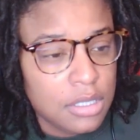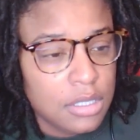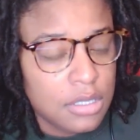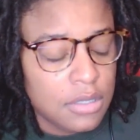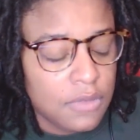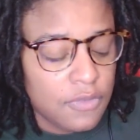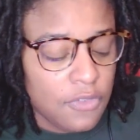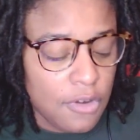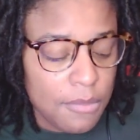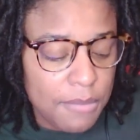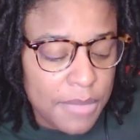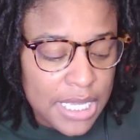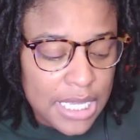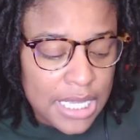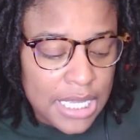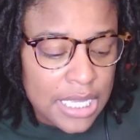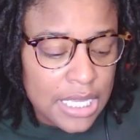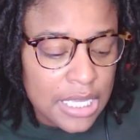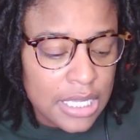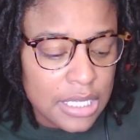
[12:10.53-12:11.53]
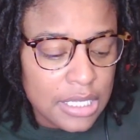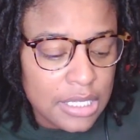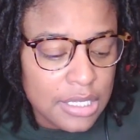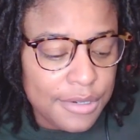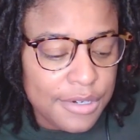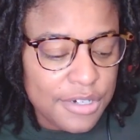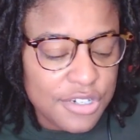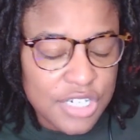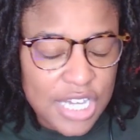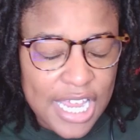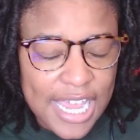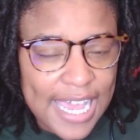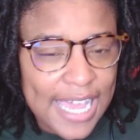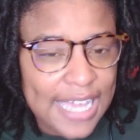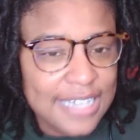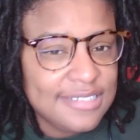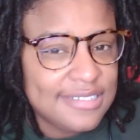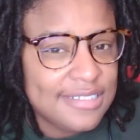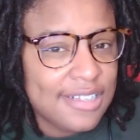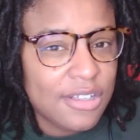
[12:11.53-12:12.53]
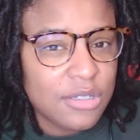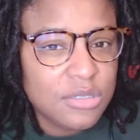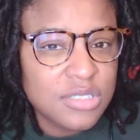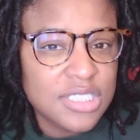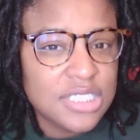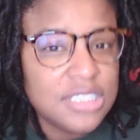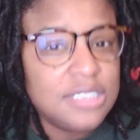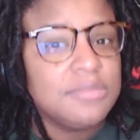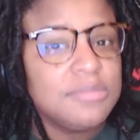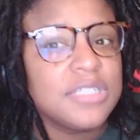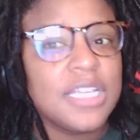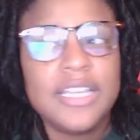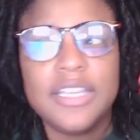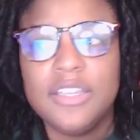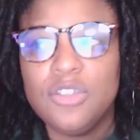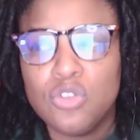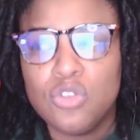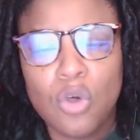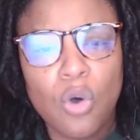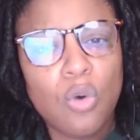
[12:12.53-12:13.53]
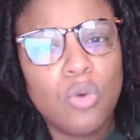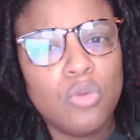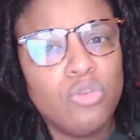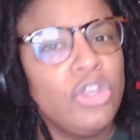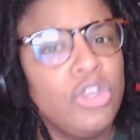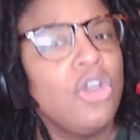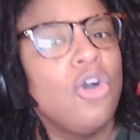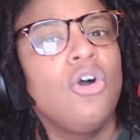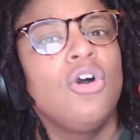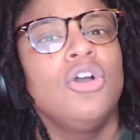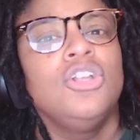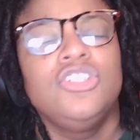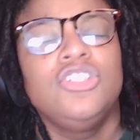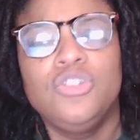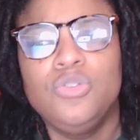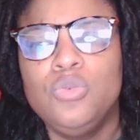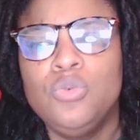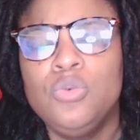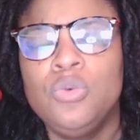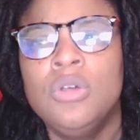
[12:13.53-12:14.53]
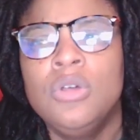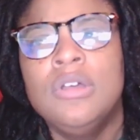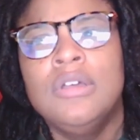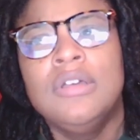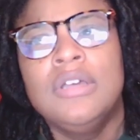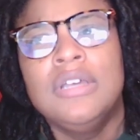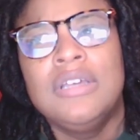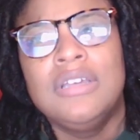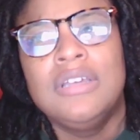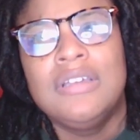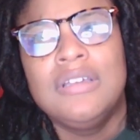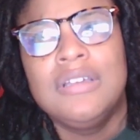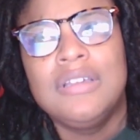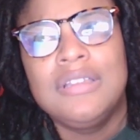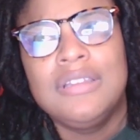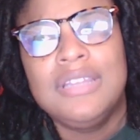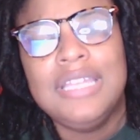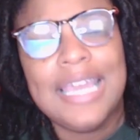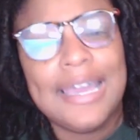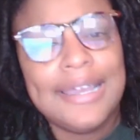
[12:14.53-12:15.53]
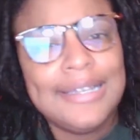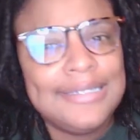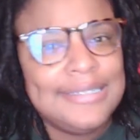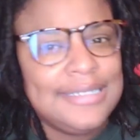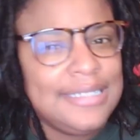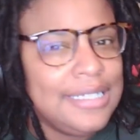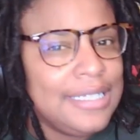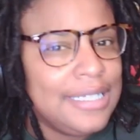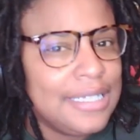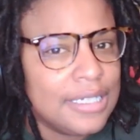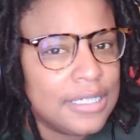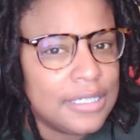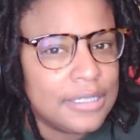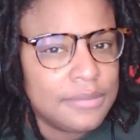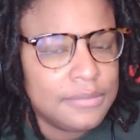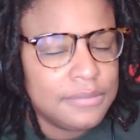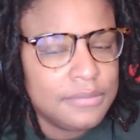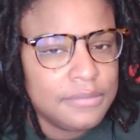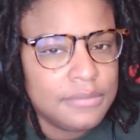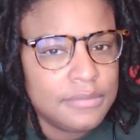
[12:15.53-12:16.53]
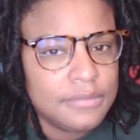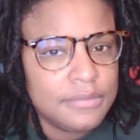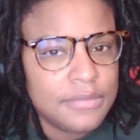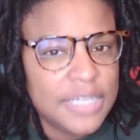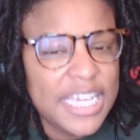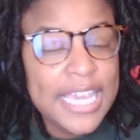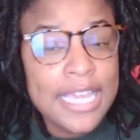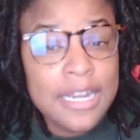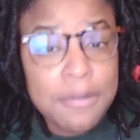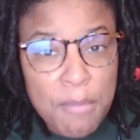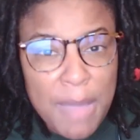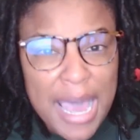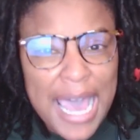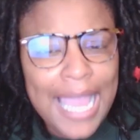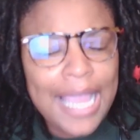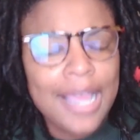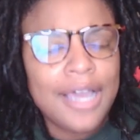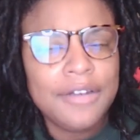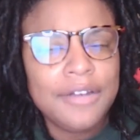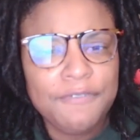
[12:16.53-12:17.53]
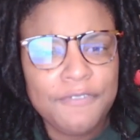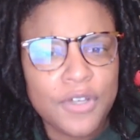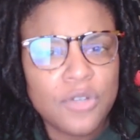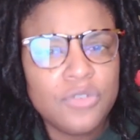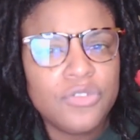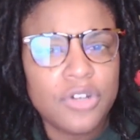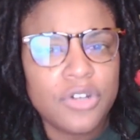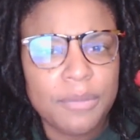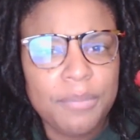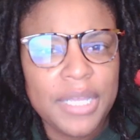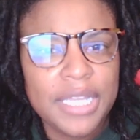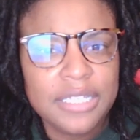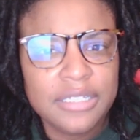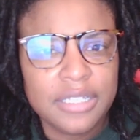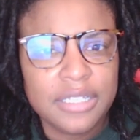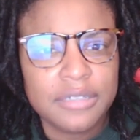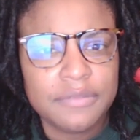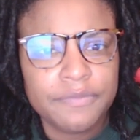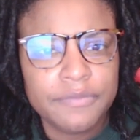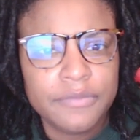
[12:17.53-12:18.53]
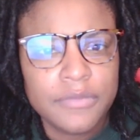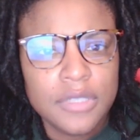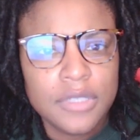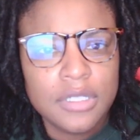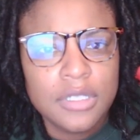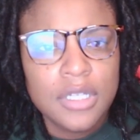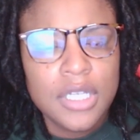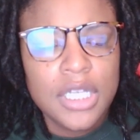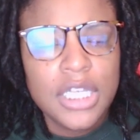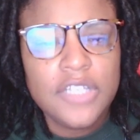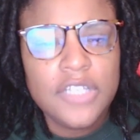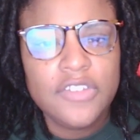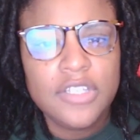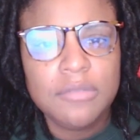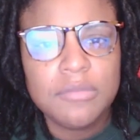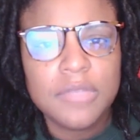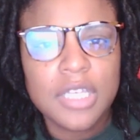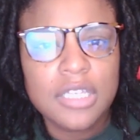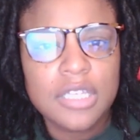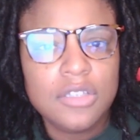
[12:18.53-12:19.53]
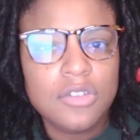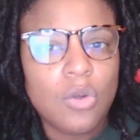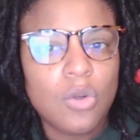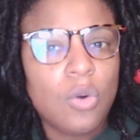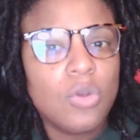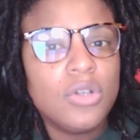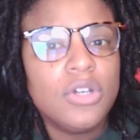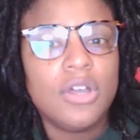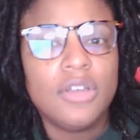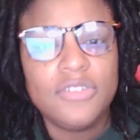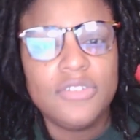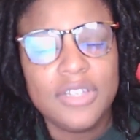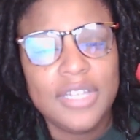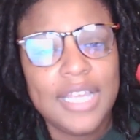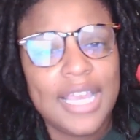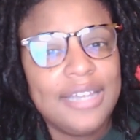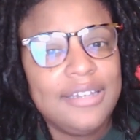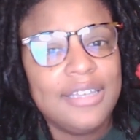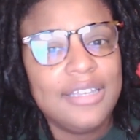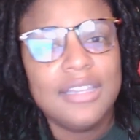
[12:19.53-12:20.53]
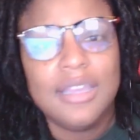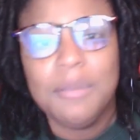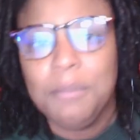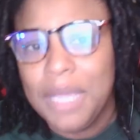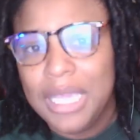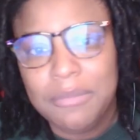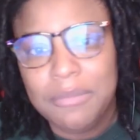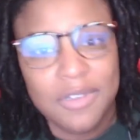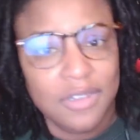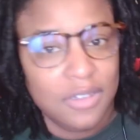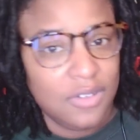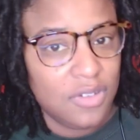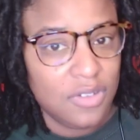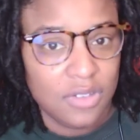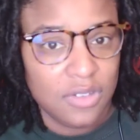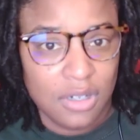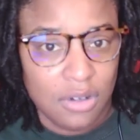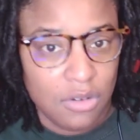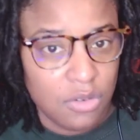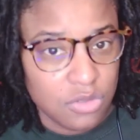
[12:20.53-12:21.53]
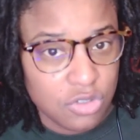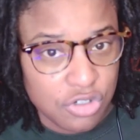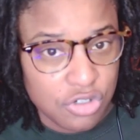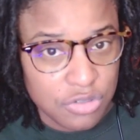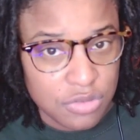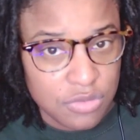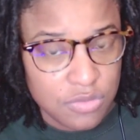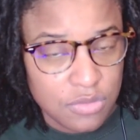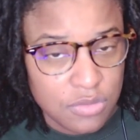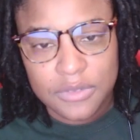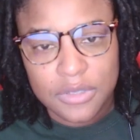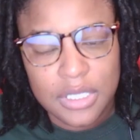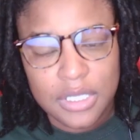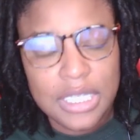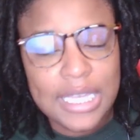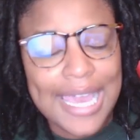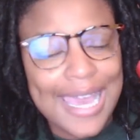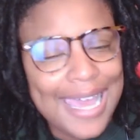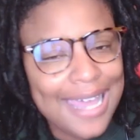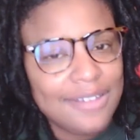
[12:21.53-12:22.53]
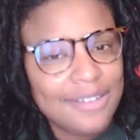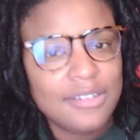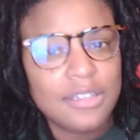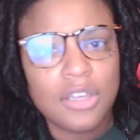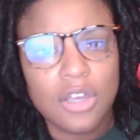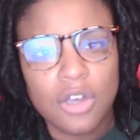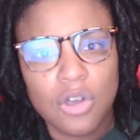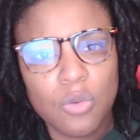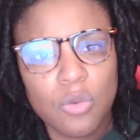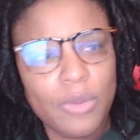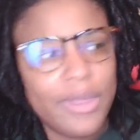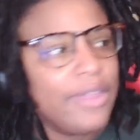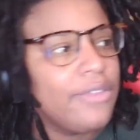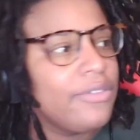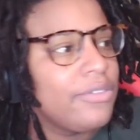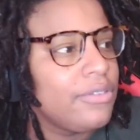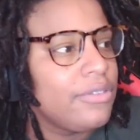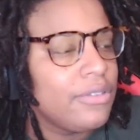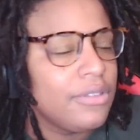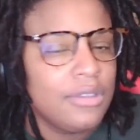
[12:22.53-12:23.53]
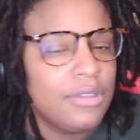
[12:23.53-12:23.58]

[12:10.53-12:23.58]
For me, Chad still seems like he's holding on to the idea. In my unfiltered opinion, he seems like he's holding on to the idea that maybe this isn't all true. He has to go with